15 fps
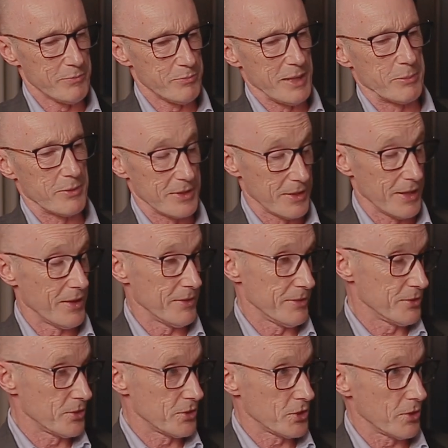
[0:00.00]
People
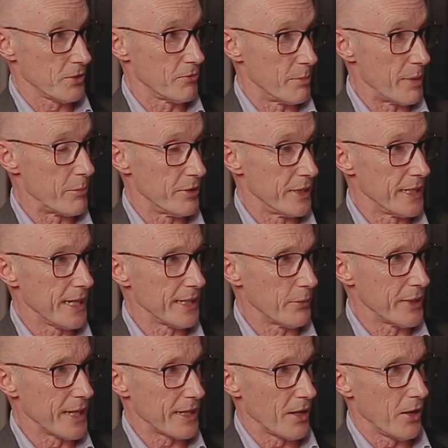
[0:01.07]
should remember indeed that
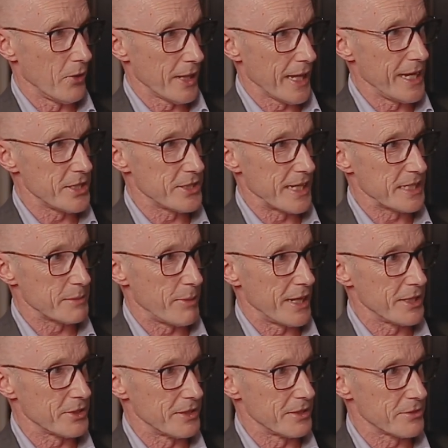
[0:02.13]
we had a whole Asian
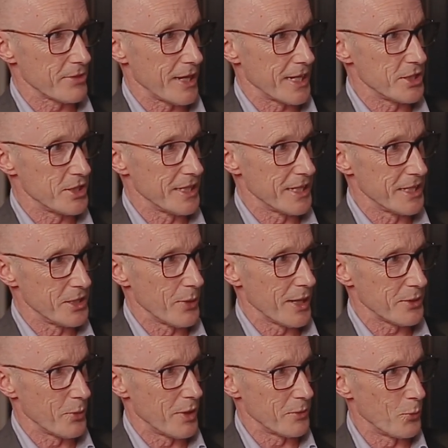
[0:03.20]
expansion strategy that you had
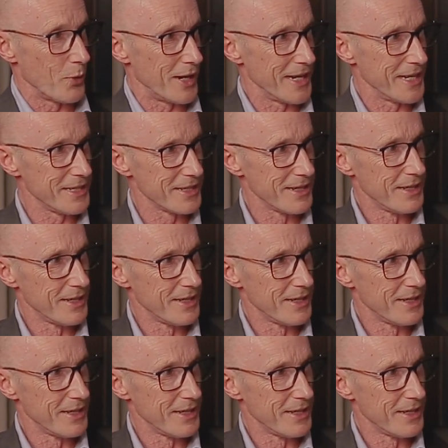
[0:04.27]
to unwind.